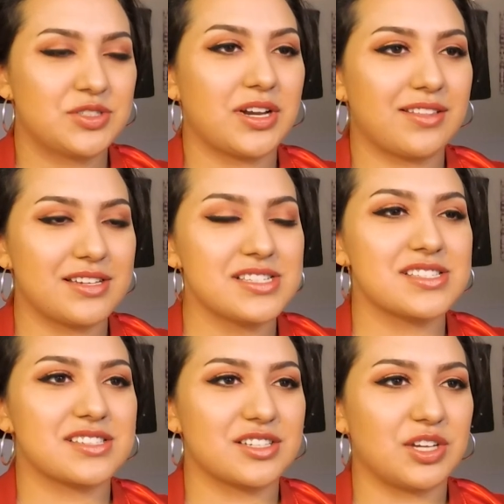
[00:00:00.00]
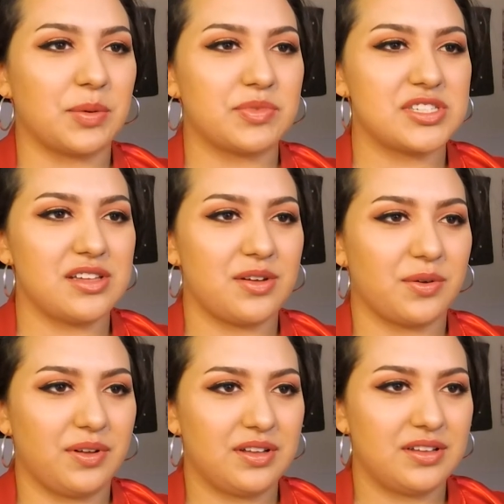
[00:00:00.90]
Transitions are dope
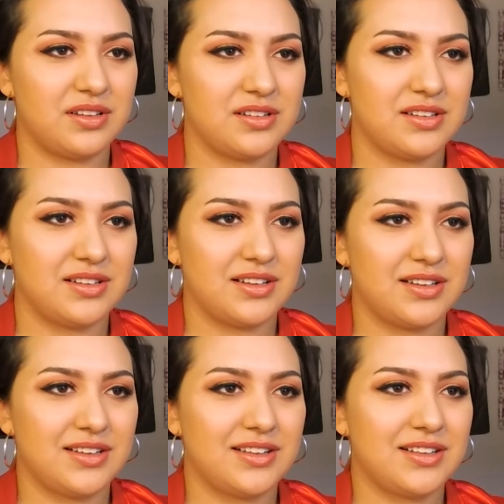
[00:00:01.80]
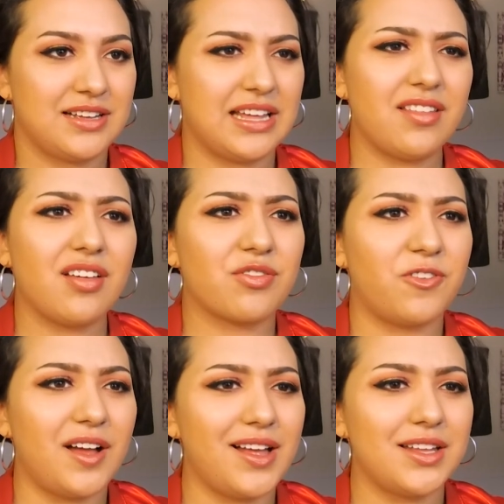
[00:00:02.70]
too. It looks
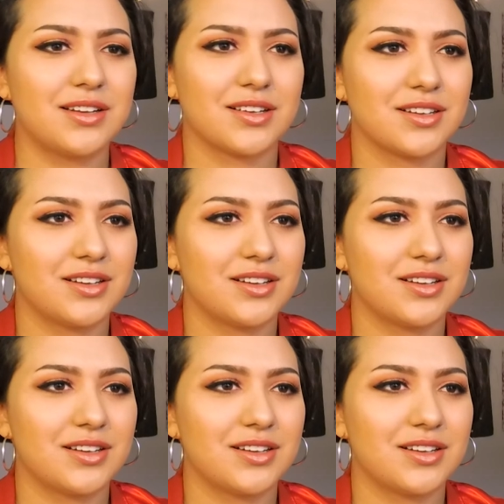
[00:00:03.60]
fun.